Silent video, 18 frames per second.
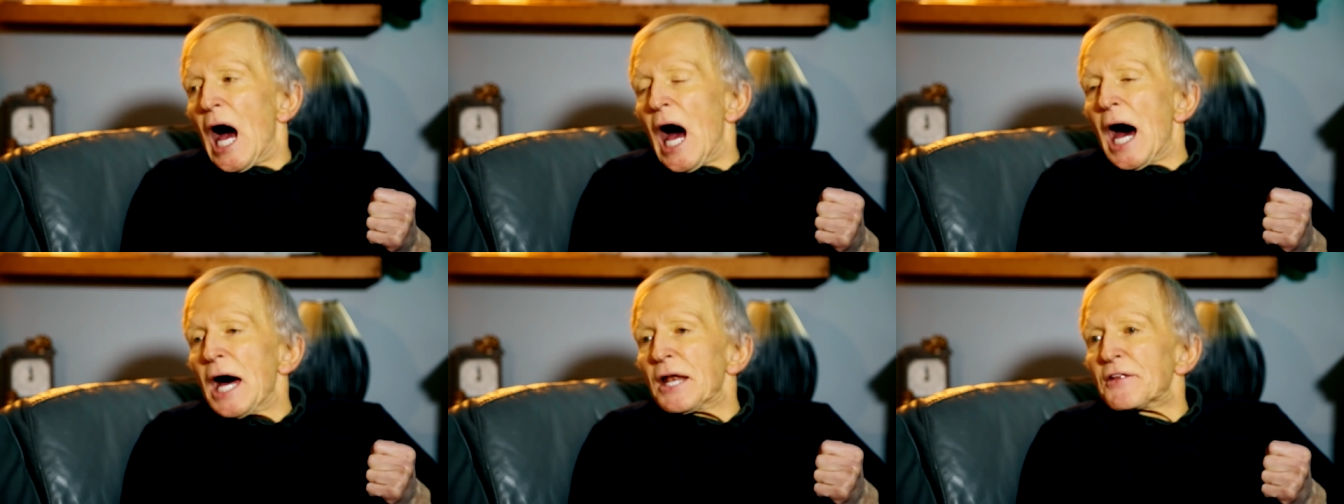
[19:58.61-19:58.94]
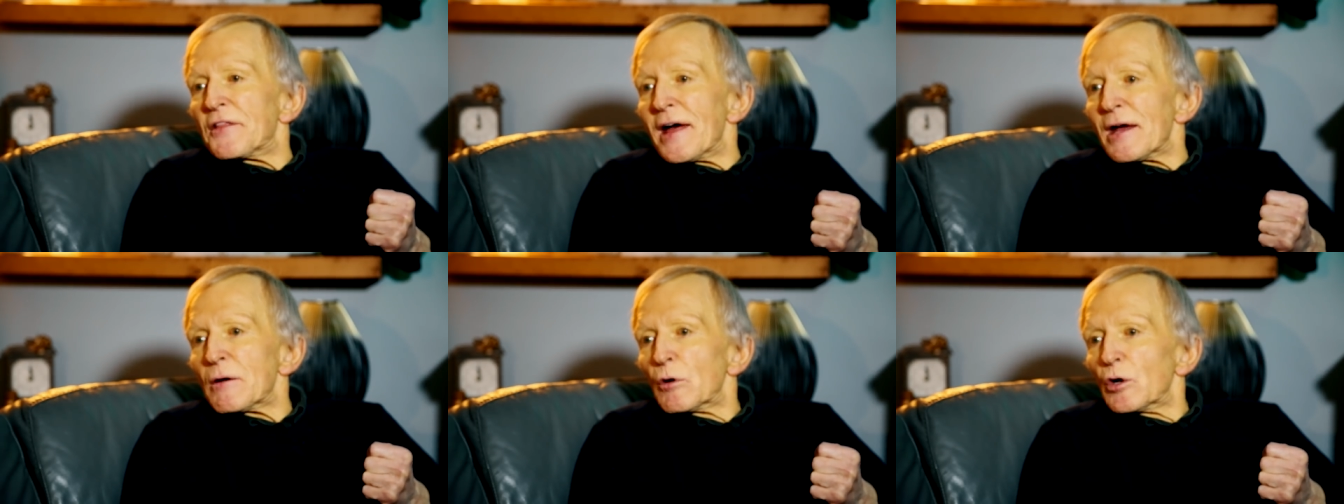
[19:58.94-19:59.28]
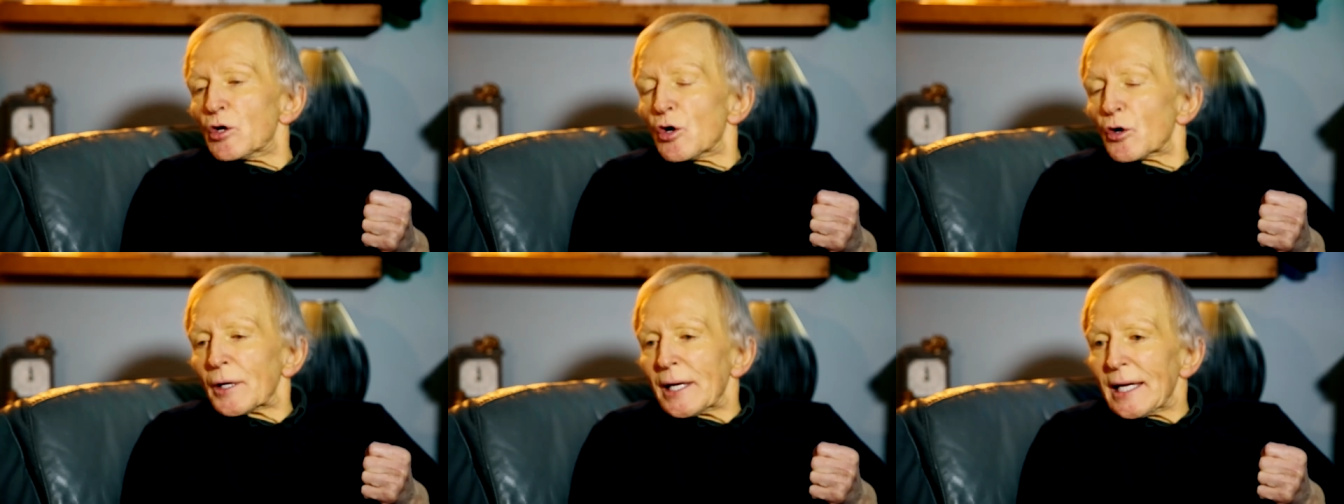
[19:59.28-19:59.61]
and they
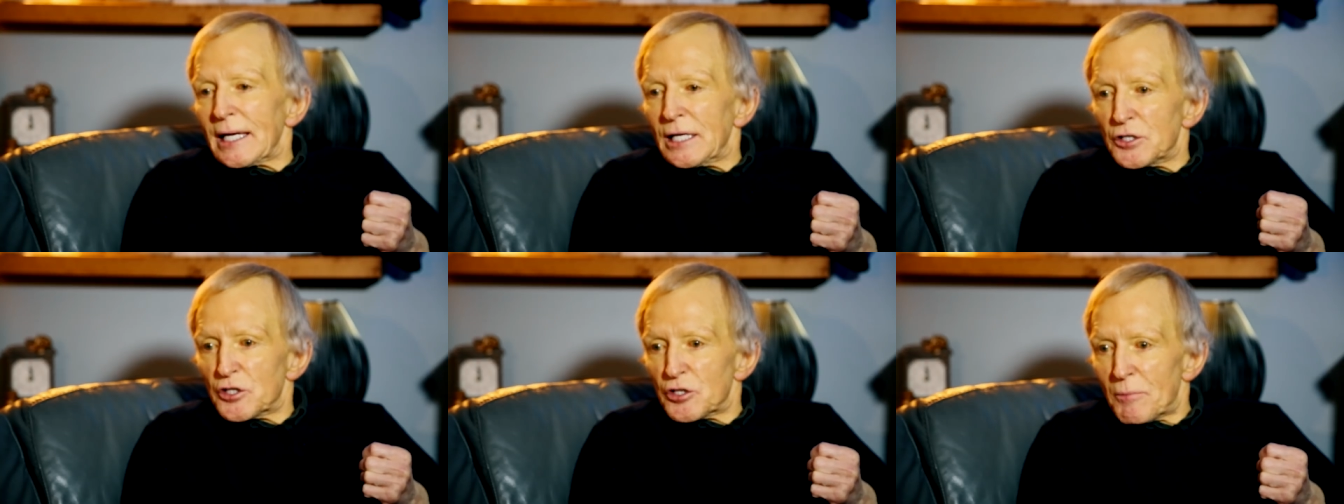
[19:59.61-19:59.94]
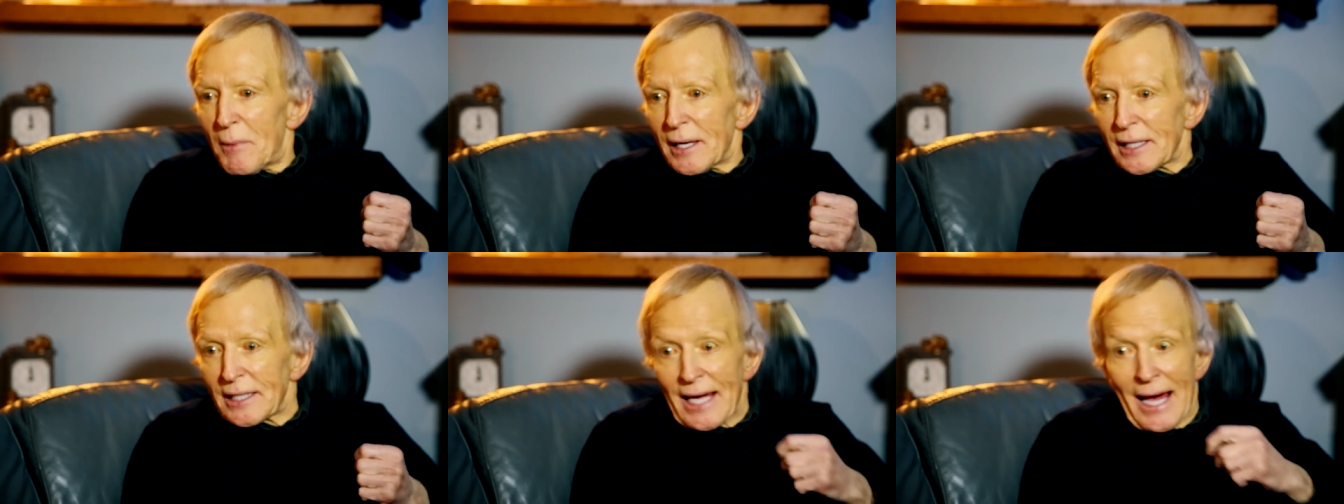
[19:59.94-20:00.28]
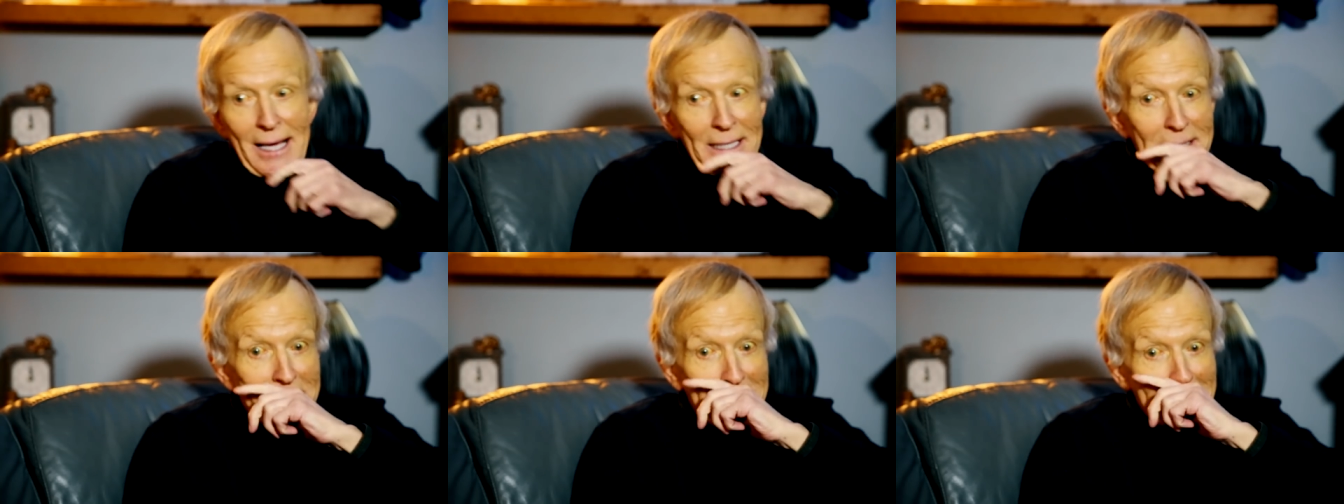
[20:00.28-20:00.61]
were looking into my
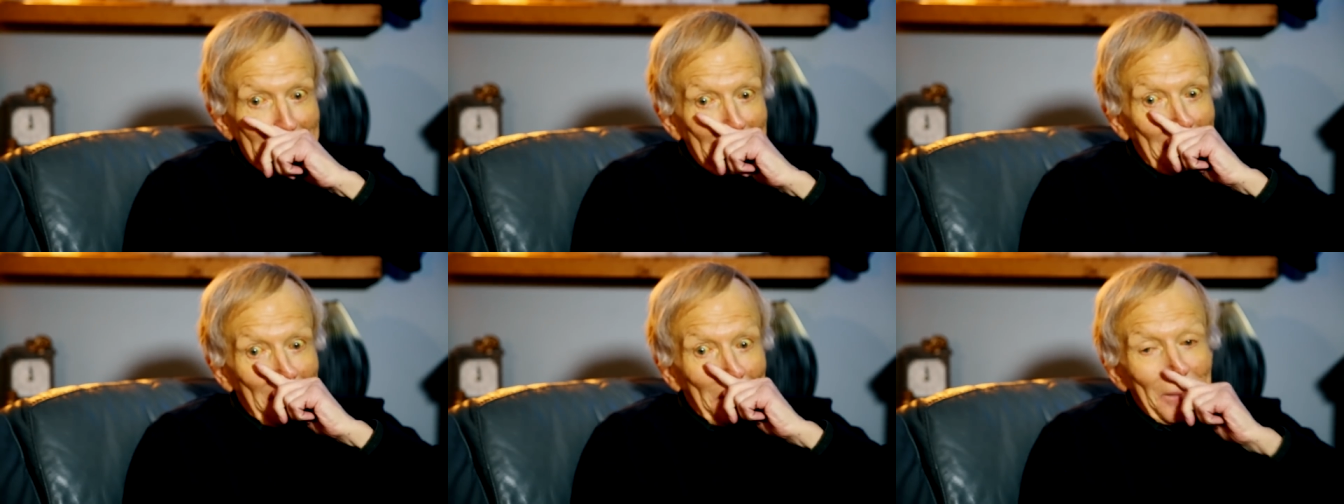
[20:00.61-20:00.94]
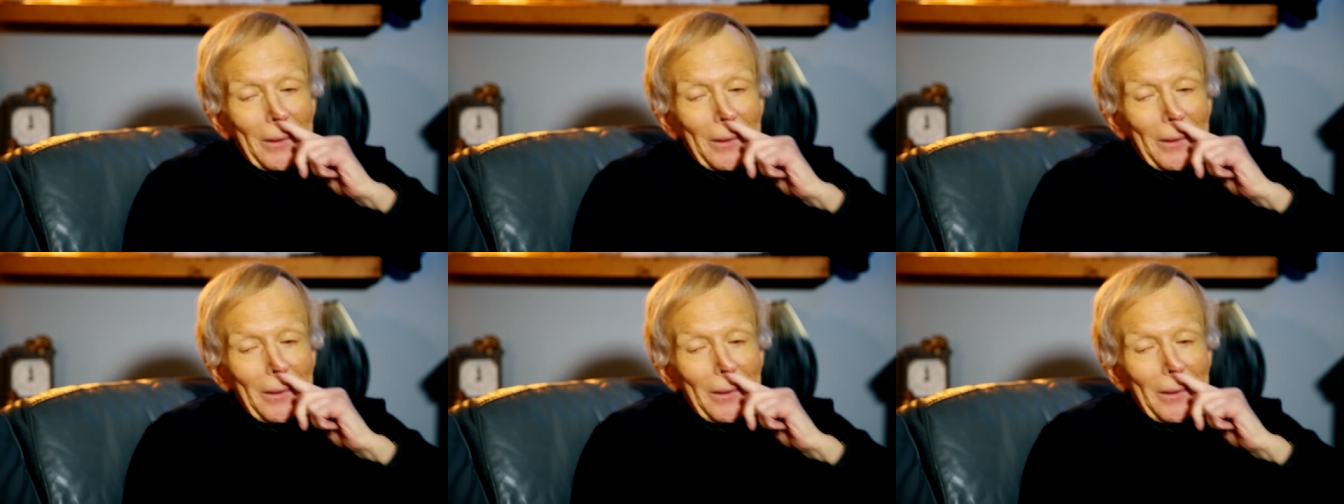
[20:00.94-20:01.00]
case,